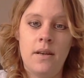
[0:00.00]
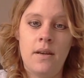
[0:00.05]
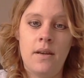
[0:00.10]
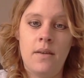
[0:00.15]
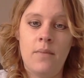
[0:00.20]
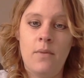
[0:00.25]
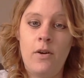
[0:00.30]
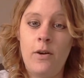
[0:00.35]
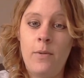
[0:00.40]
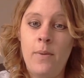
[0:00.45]

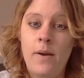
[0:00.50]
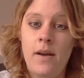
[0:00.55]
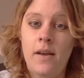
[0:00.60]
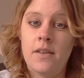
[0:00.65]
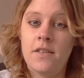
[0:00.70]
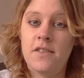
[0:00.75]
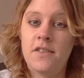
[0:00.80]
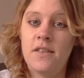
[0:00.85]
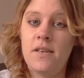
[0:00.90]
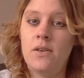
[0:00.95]
where a
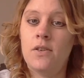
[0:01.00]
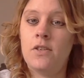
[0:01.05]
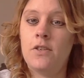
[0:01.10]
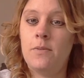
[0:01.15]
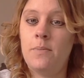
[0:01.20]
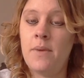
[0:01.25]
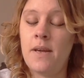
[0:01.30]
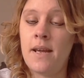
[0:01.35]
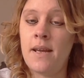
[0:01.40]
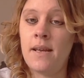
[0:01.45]
person used to
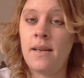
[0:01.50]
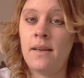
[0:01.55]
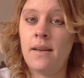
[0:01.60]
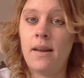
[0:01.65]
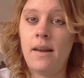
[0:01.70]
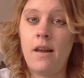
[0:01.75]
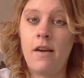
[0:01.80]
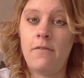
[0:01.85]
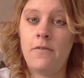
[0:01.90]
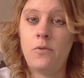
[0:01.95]
be, a
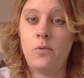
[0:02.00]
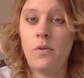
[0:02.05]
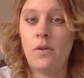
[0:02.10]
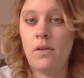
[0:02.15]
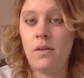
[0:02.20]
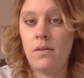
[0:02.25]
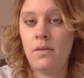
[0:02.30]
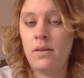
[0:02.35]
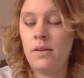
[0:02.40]
loved one